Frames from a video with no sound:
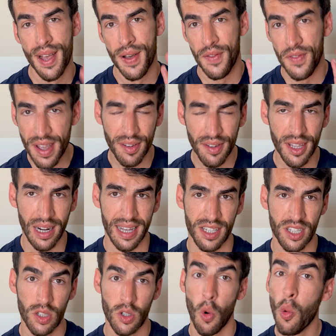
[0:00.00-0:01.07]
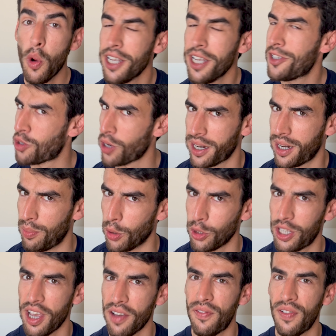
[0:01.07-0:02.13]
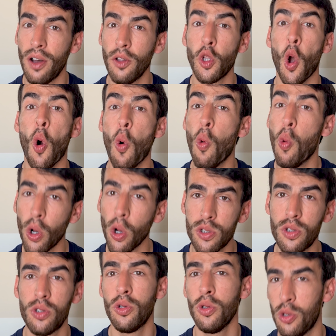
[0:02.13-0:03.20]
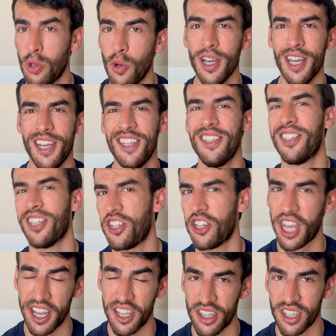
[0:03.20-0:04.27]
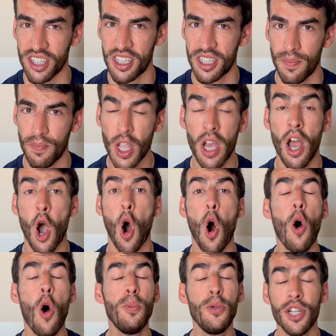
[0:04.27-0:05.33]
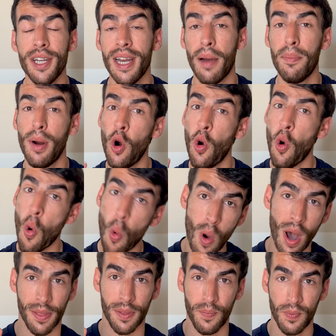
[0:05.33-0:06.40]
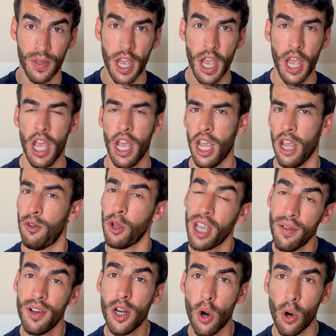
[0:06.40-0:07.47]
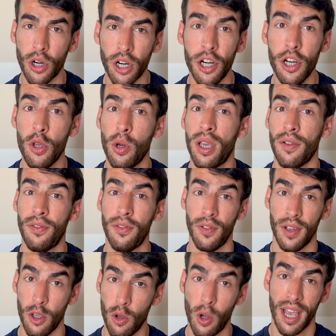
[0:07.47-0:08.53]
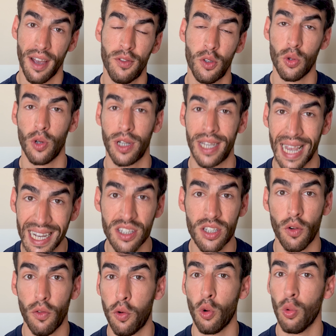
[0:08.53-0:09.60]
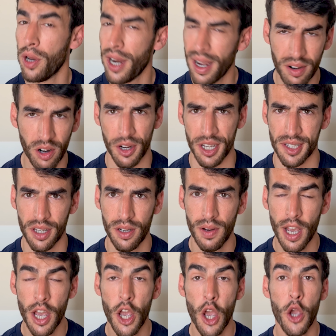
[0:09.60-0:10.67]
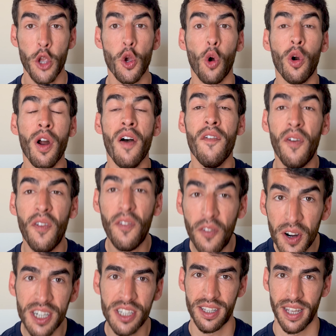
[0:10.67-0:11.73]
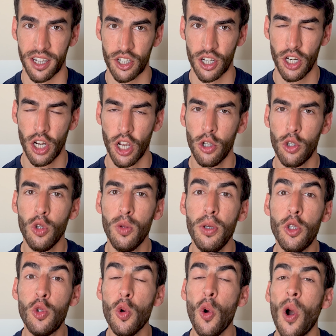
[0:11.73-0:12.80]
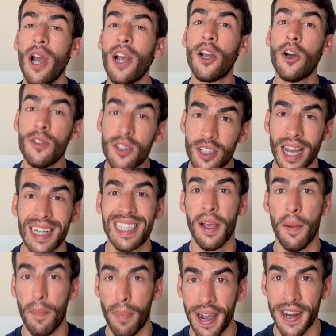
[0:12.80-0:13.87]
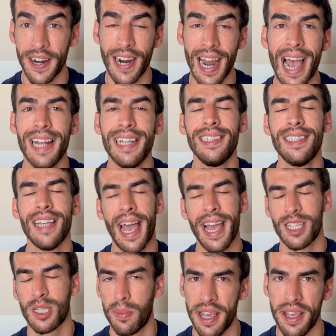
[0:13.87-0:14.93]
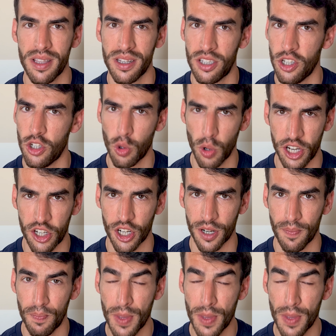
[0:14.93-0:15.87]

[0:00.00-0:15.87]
Nevertheless, we at Trackerbot have found what to do in such cases. Option number 1. If you have an order you have to cancel for whatever reason, your first action should be to contact the buyer and explain the situation.